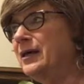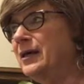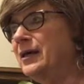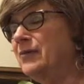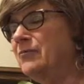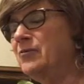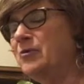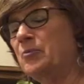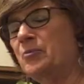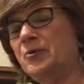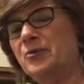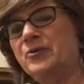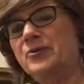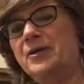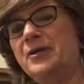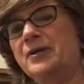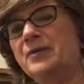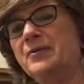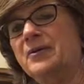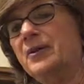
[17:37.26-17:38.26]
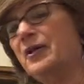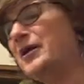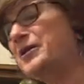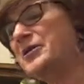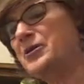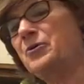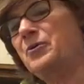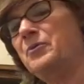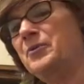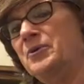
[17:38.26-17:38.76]
If you appreciate
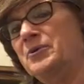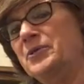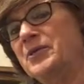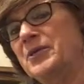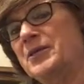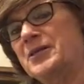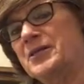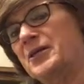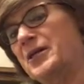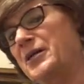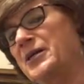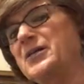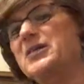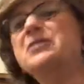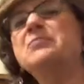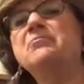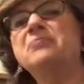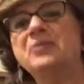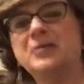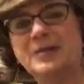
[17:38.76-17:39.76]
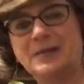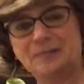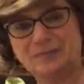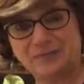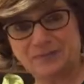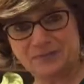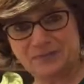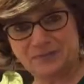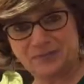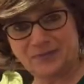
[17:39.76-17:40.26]
classical music, it's like a symphony,
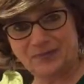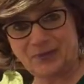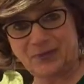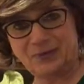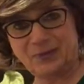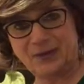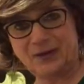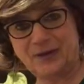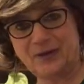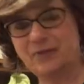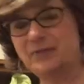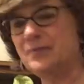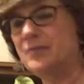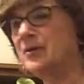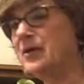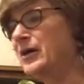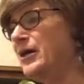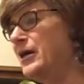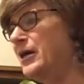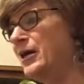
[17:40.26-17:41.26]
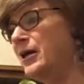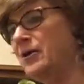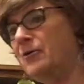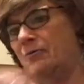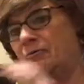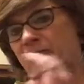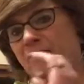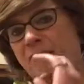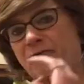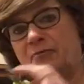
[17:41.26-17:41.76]
okay?
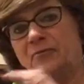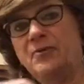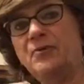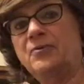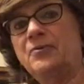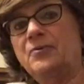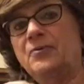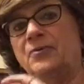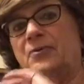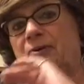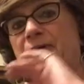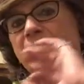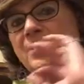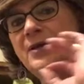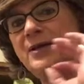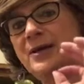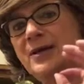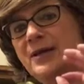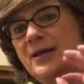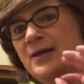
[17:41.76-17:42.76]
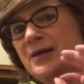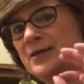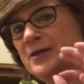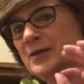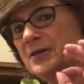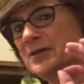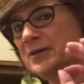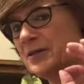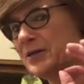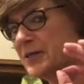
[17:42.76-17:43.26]
Everything
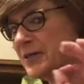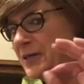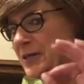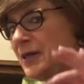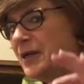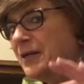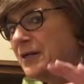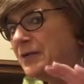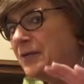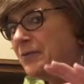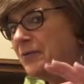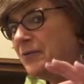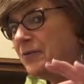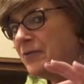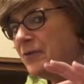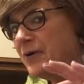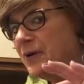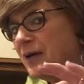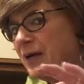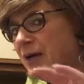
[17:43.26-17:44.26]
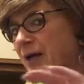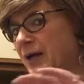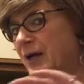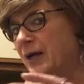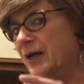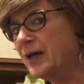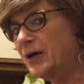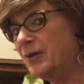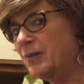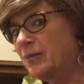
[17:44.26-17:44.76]
is distinctive,
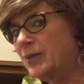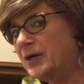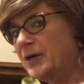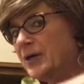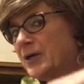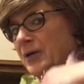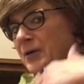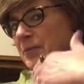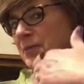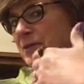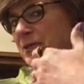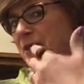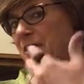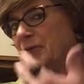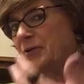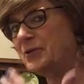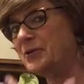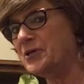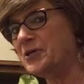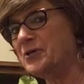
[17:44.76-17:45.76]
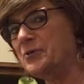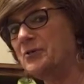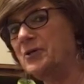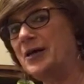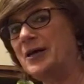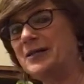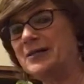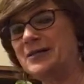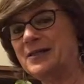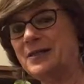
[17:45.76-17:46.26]
but it comes together so
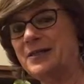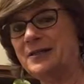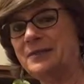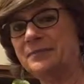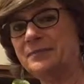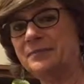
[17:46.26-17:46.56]
nicely.